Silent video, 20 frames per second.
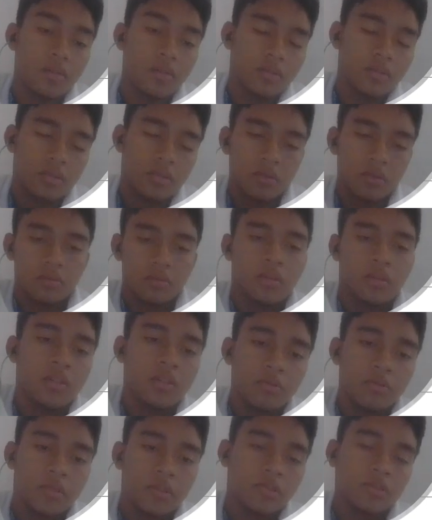so this
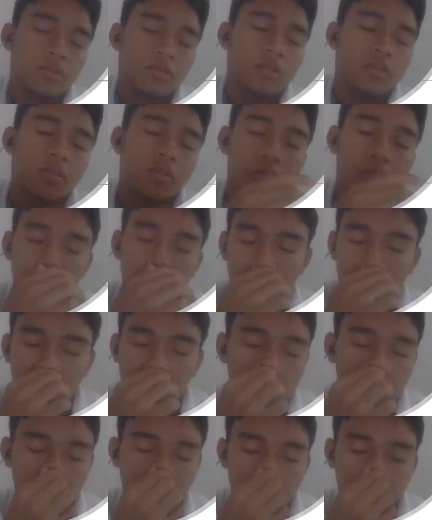one's going to be
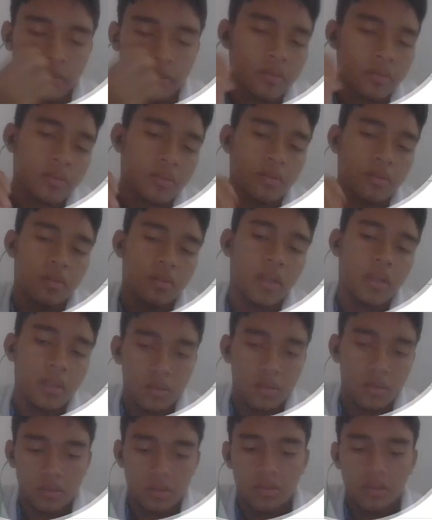our birth
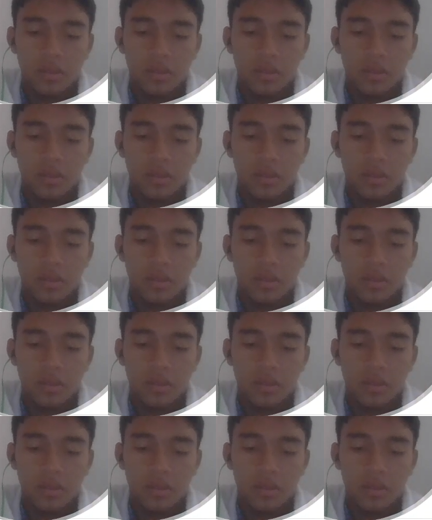date,